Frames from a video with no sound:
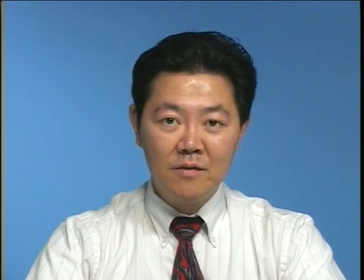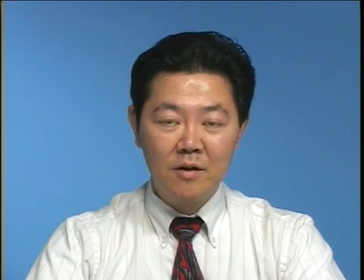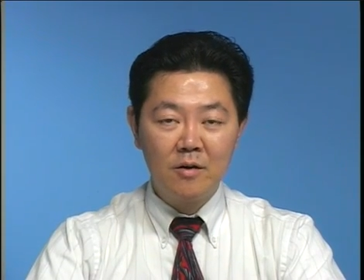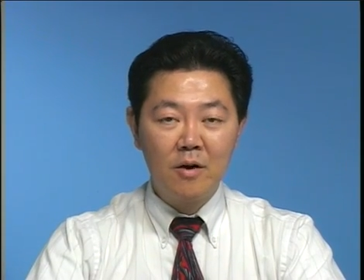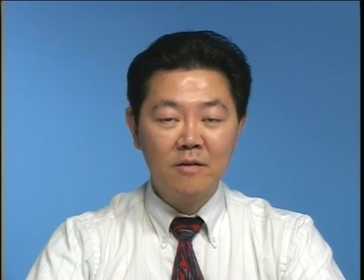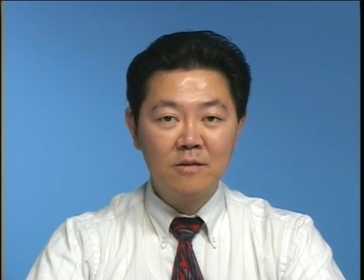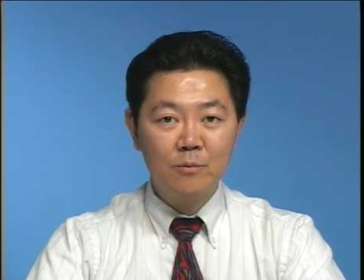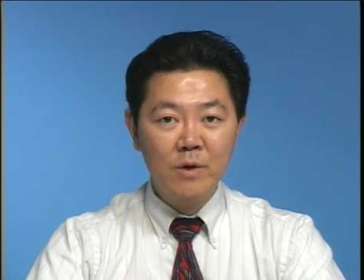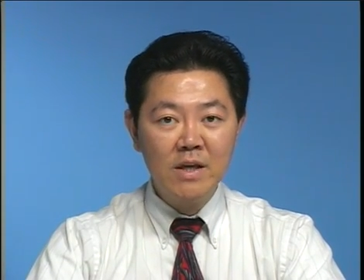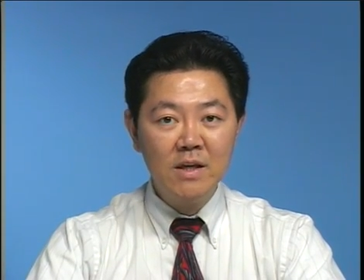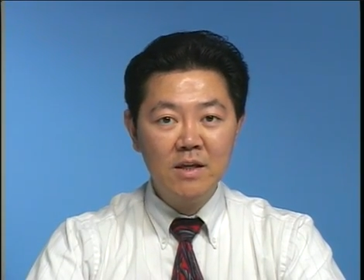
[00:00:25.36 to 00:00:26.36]
There are
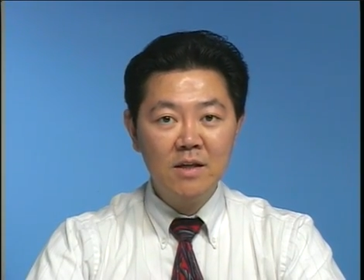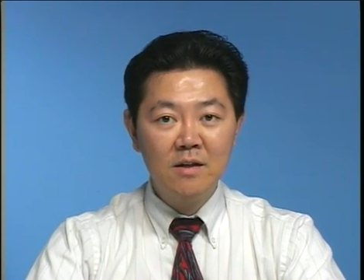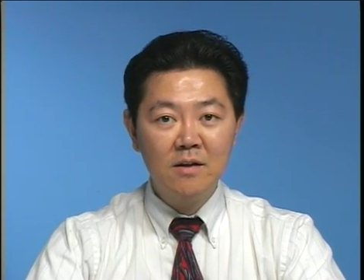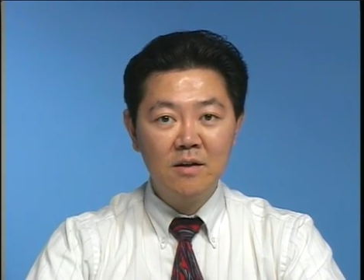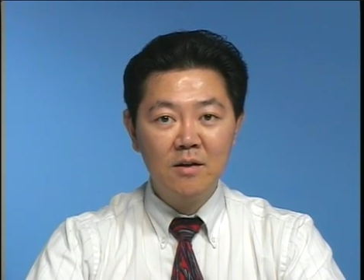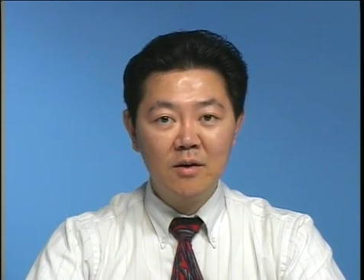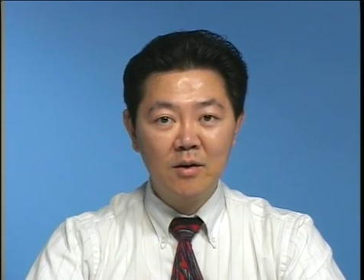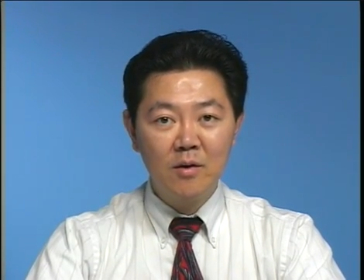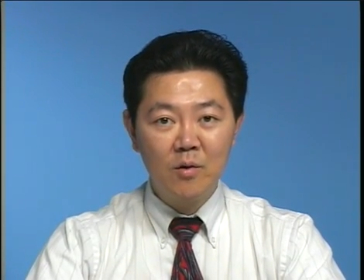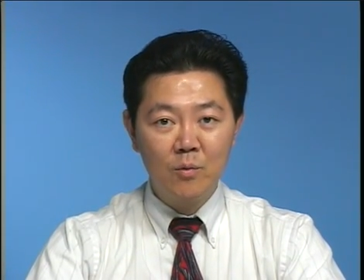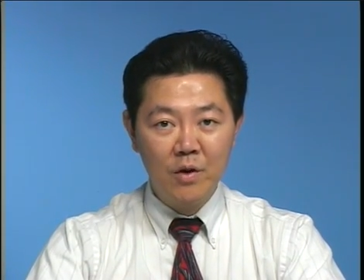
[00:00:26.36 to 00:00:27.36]
3
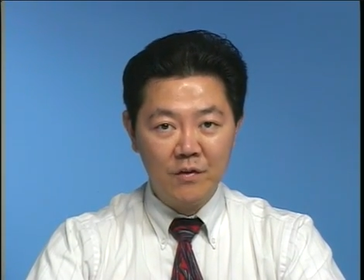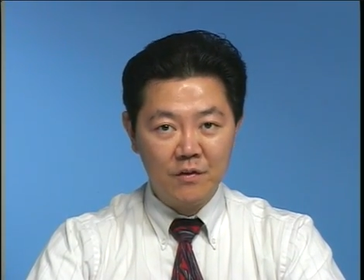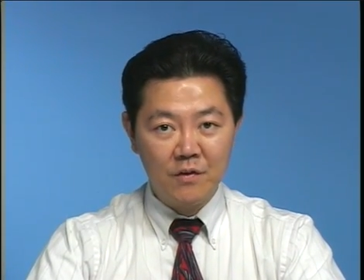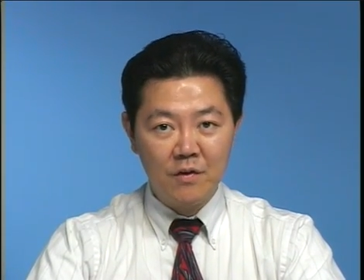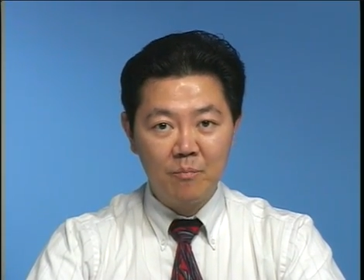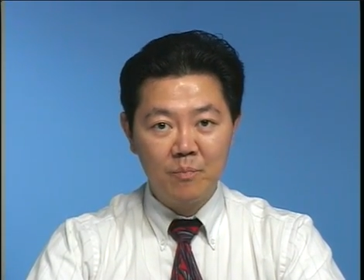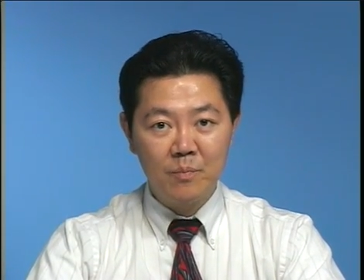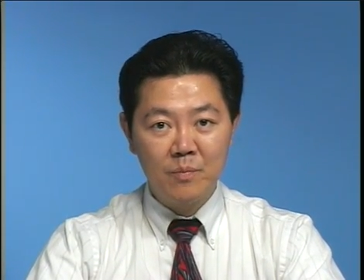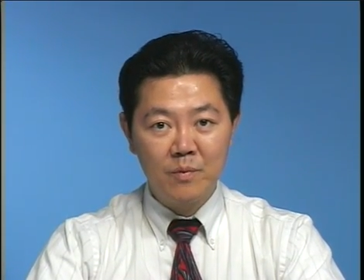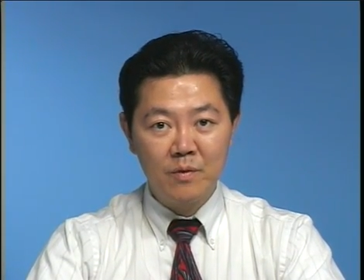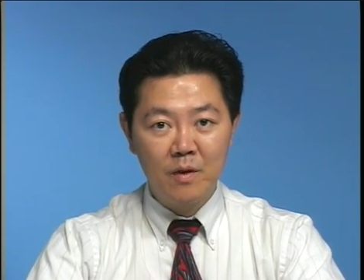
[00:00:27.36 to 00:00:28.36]
risks
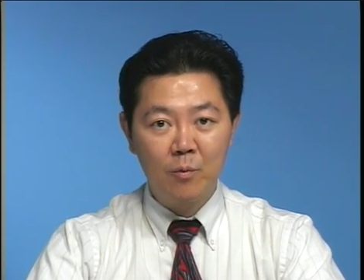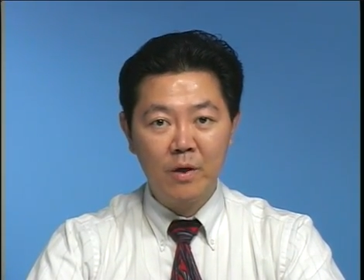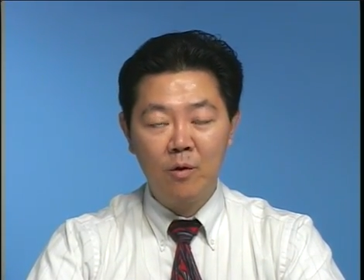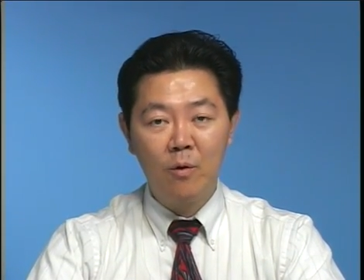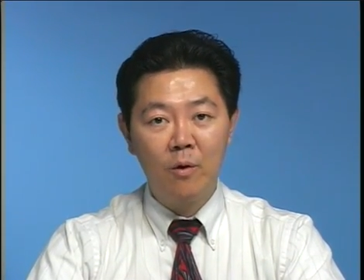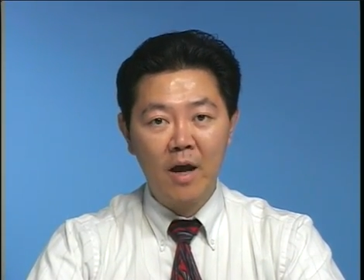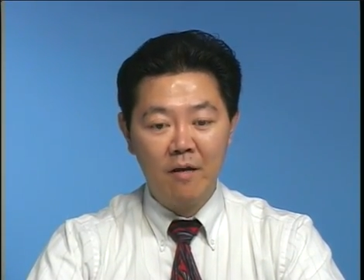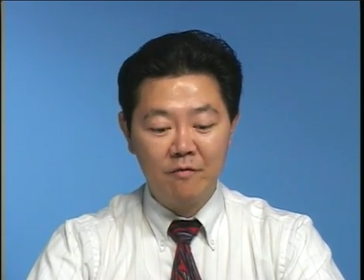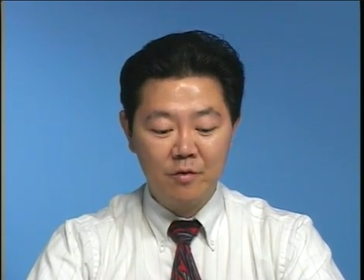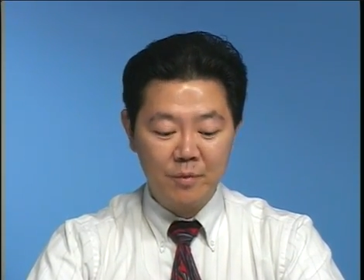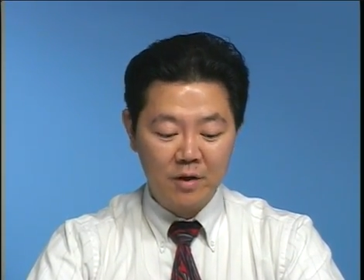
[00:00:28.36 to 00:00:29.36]
that we all
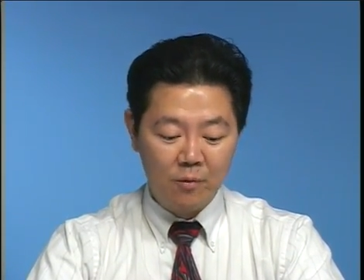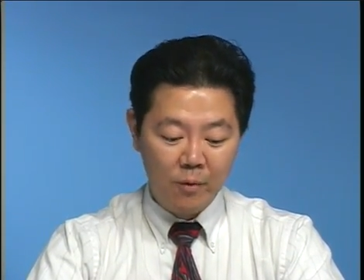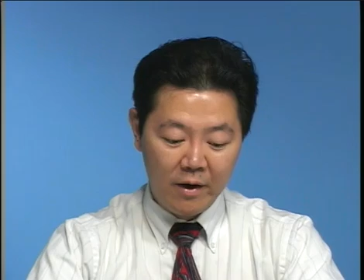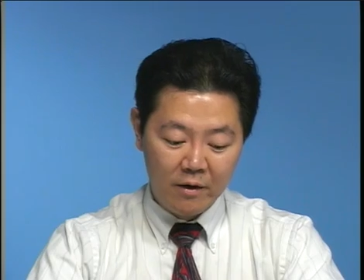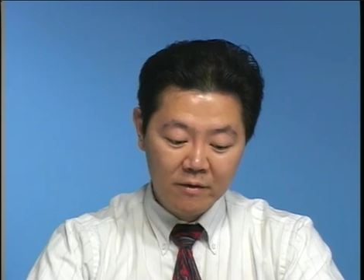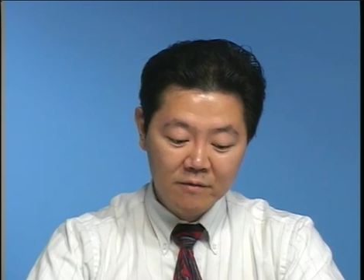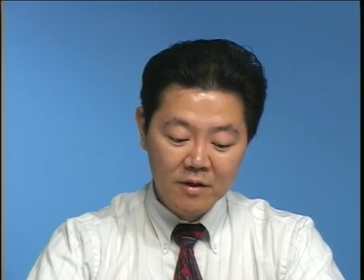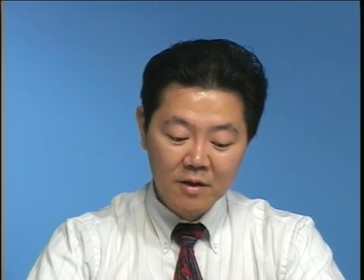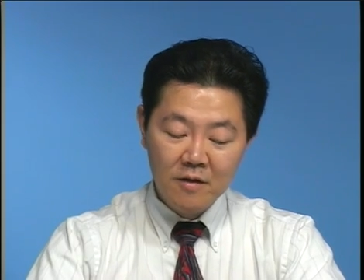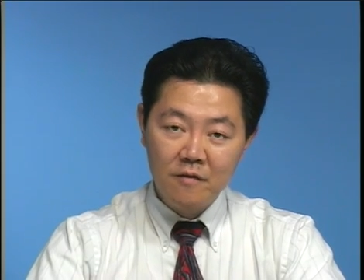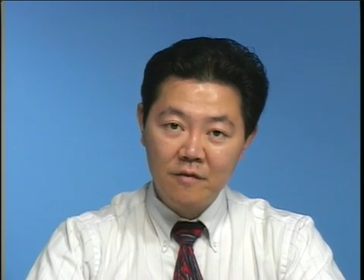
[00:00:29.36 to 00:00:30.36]
have to be aware.
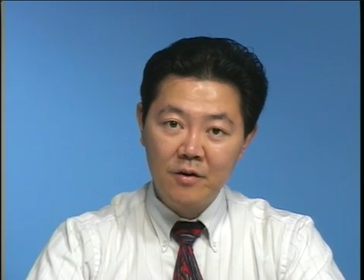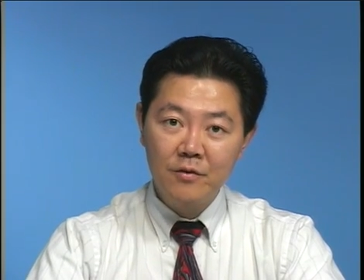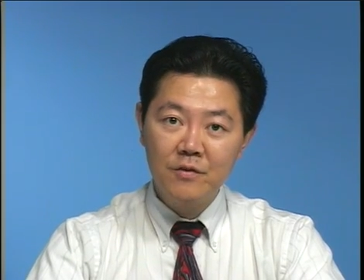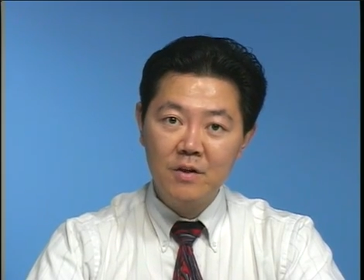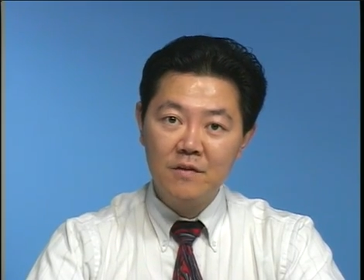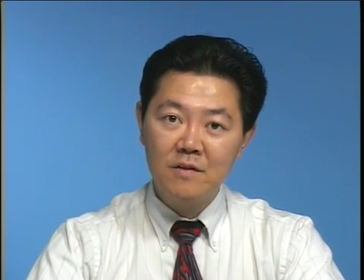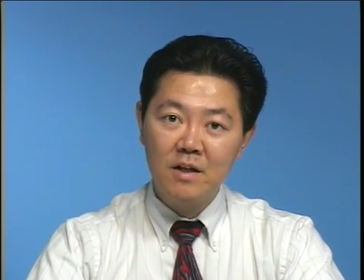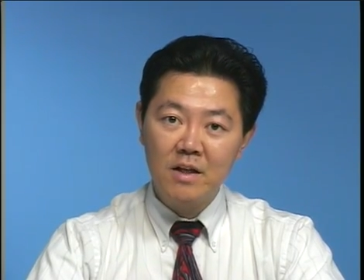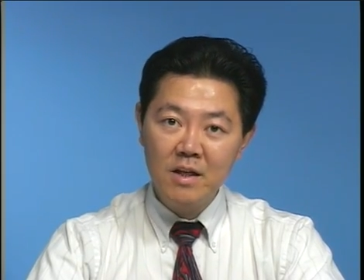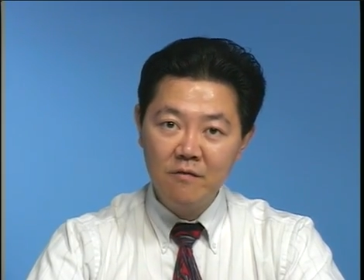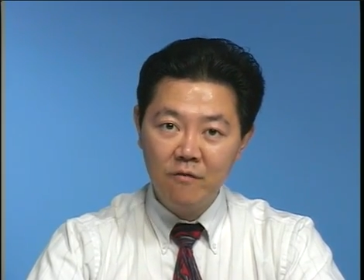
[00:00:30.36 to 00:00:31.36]
First is the
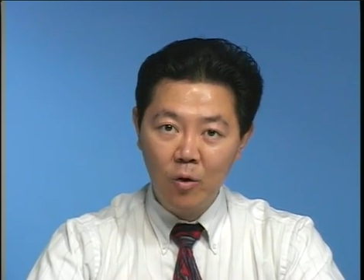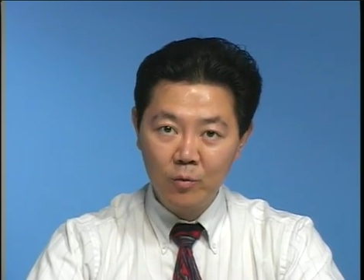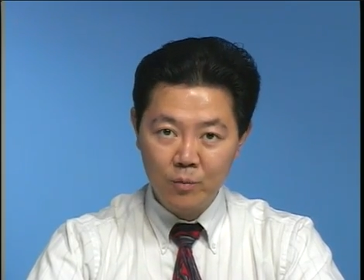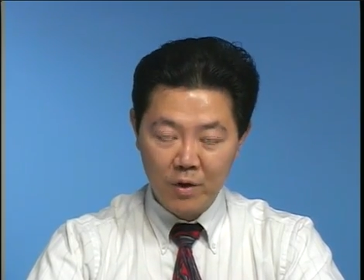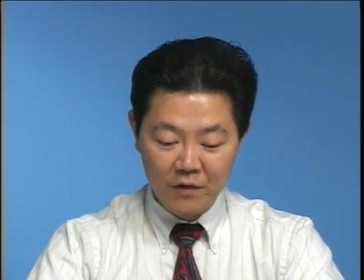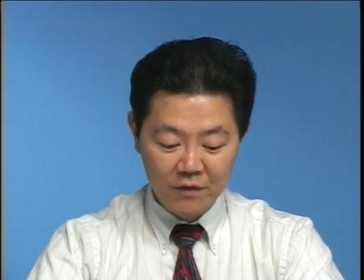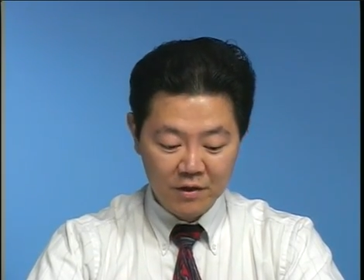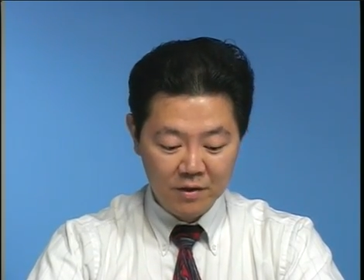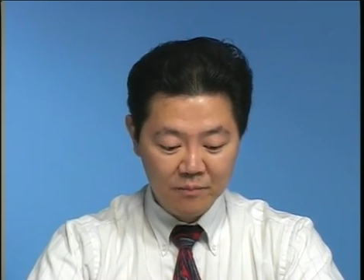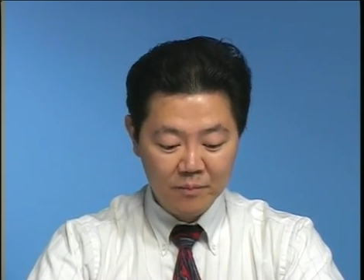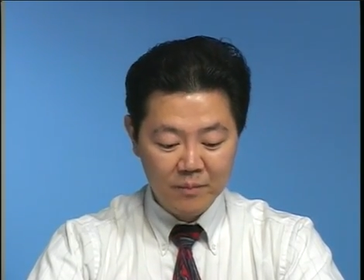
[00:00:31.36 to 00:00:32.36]
default
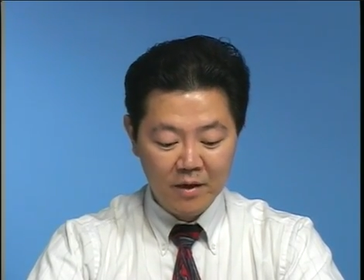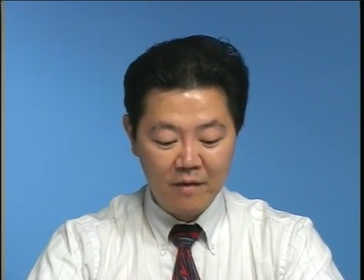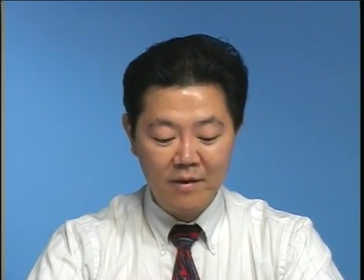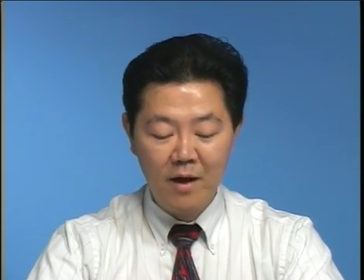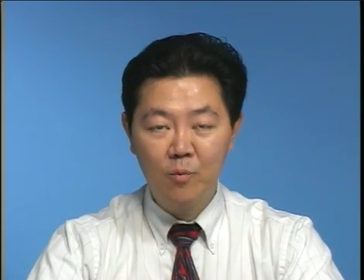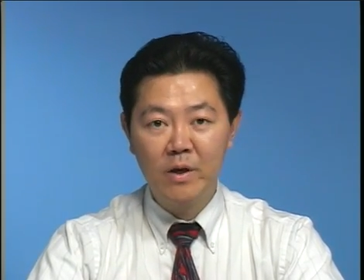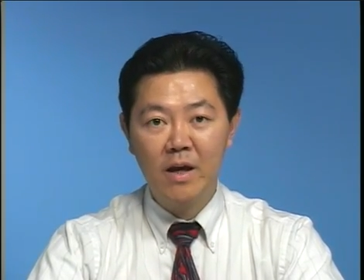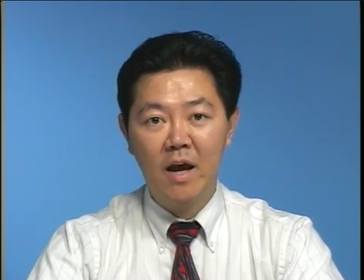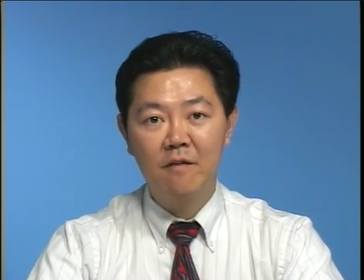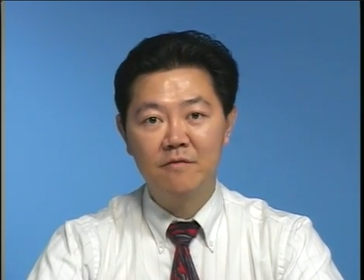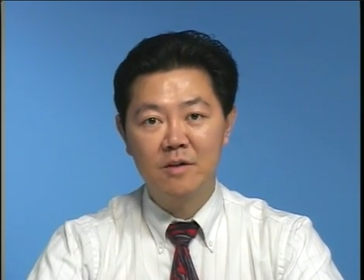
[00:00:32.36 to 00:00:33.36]
risk, and then we
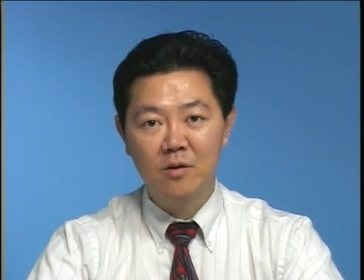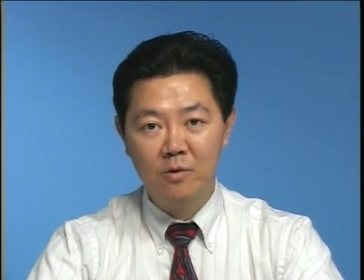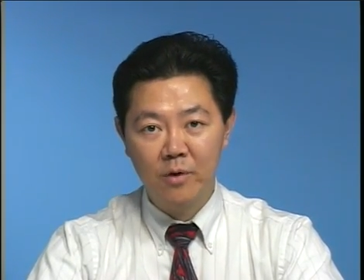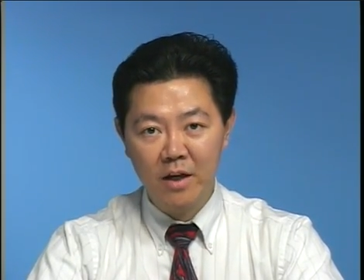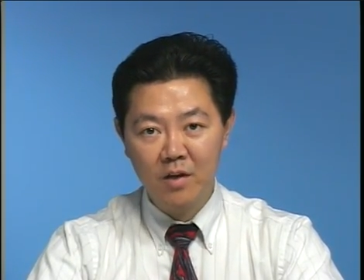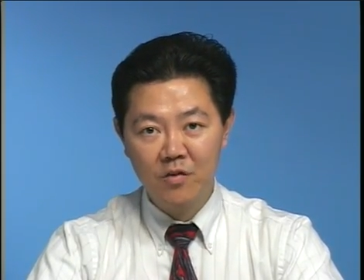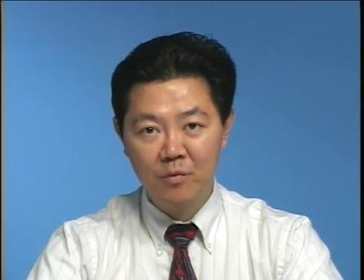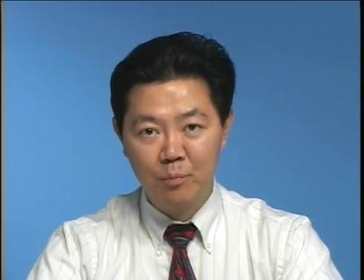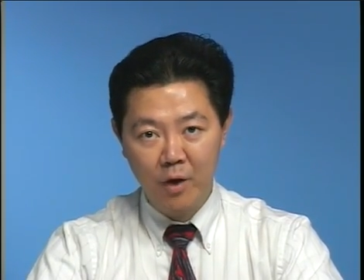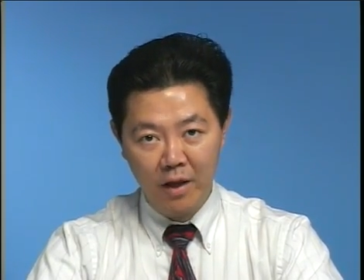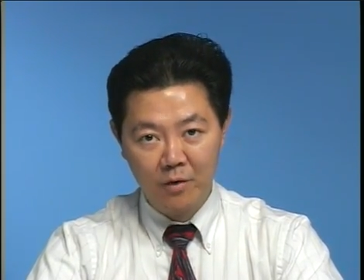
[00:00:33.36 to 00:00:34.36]
have the credit
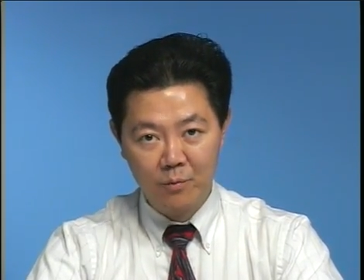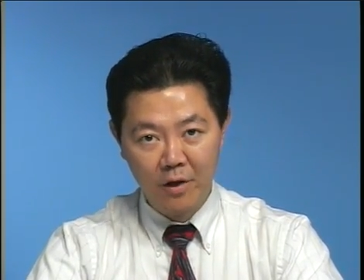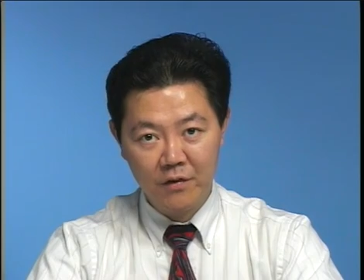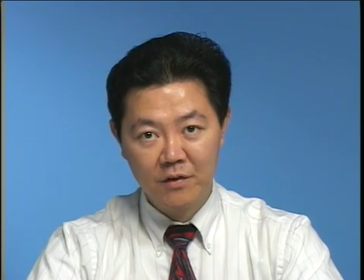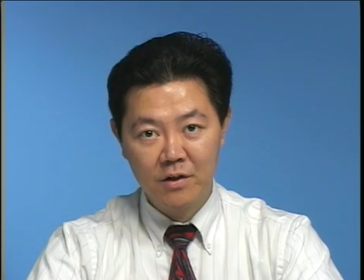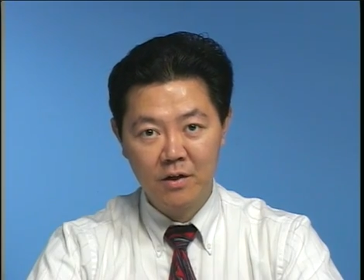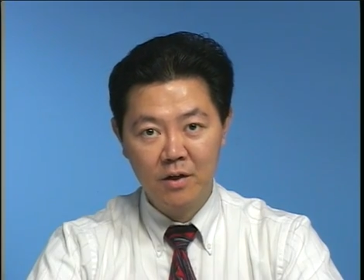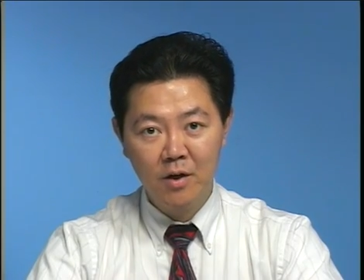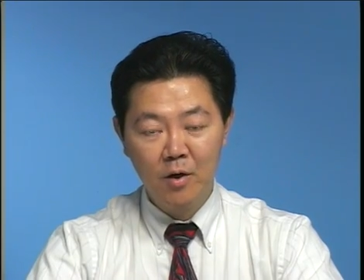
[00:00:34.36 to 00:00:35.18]
spread risk.